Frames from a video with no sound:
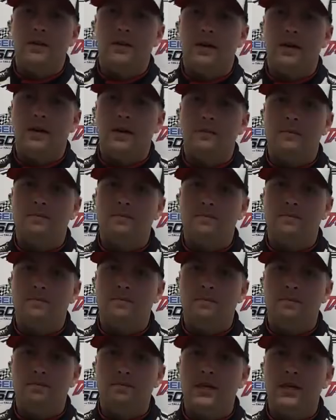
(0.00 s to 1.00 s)
um,
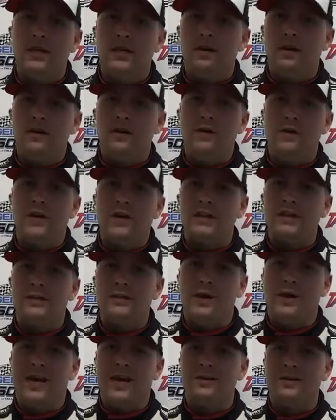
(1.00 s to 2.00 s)
but no, I feel like
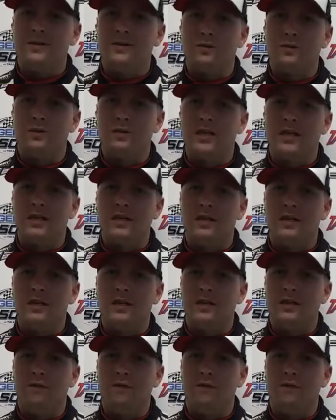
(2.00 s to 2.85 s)
this package is really good.